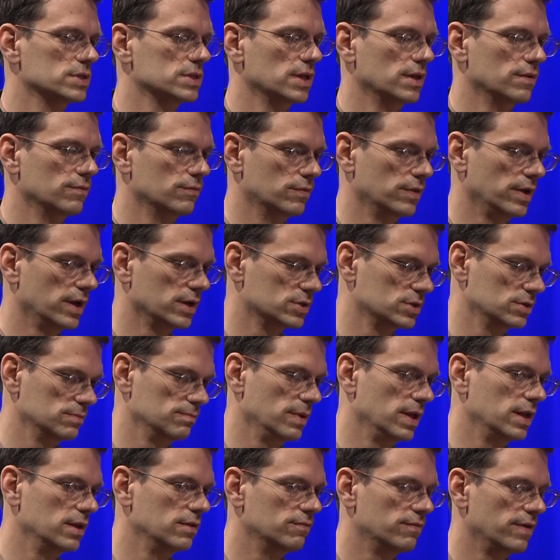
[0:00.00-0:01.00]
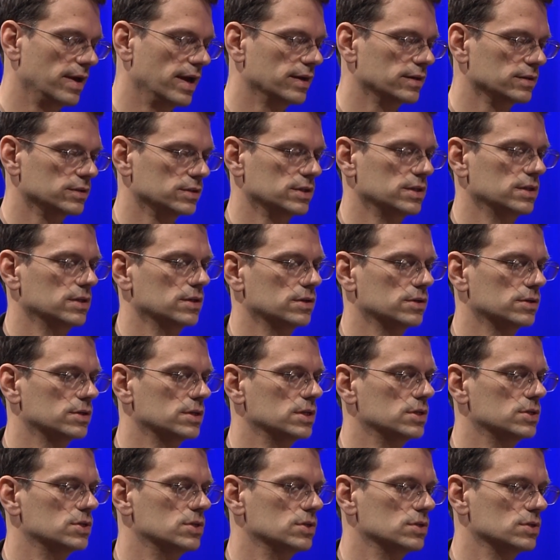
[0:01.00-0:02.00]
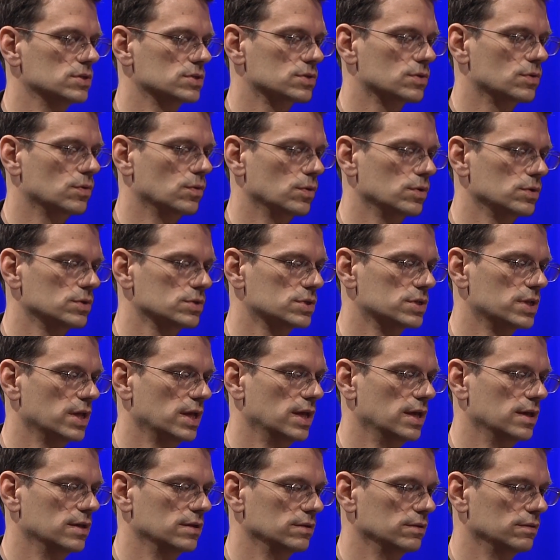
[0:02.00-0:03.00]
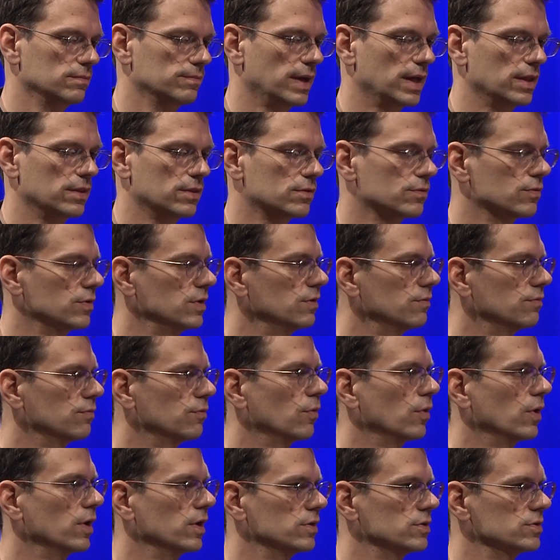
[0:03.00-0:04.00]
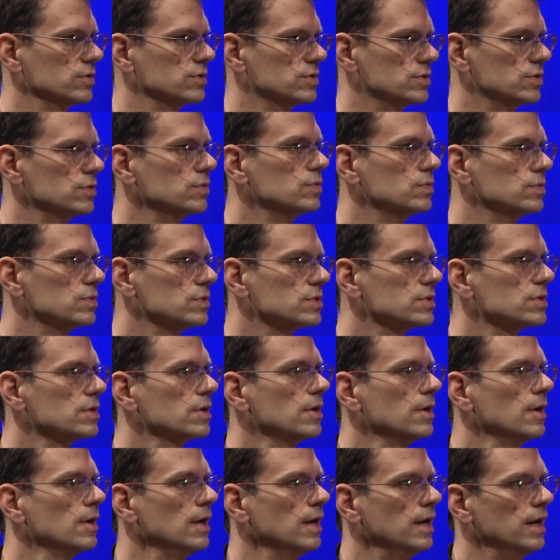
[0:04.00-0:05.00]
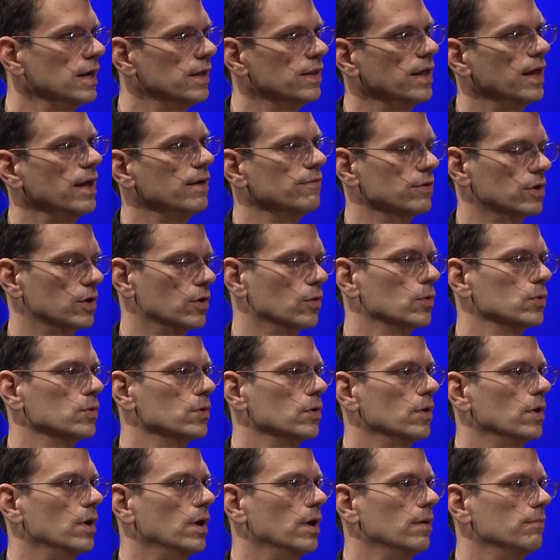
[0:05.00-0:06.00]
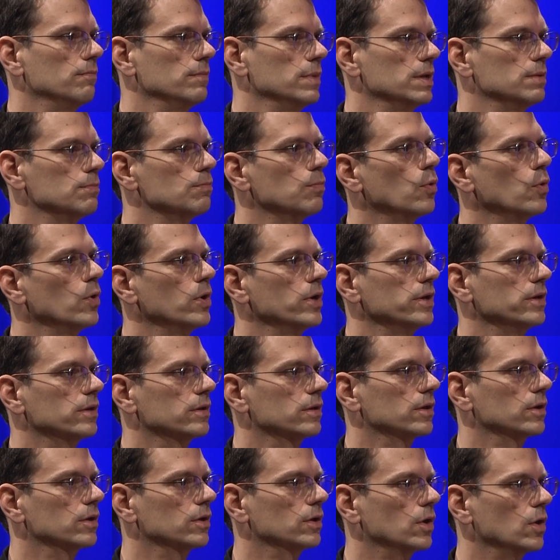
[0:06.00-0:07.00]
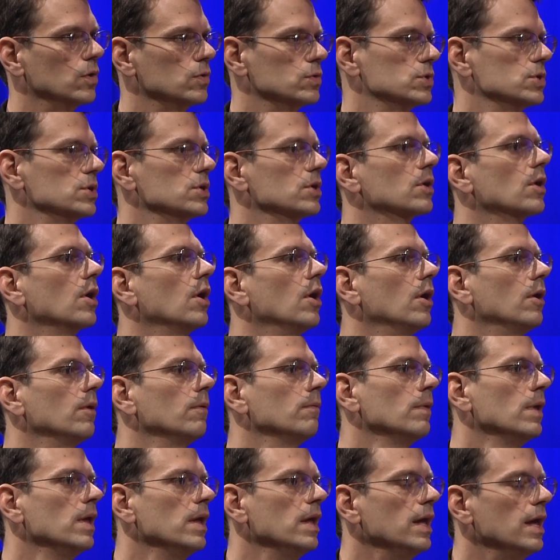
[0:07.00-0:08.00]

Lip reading: They have actually many faculty that are teaching this course to handle about 300 or 400 students, and they have a midpoint coaching call.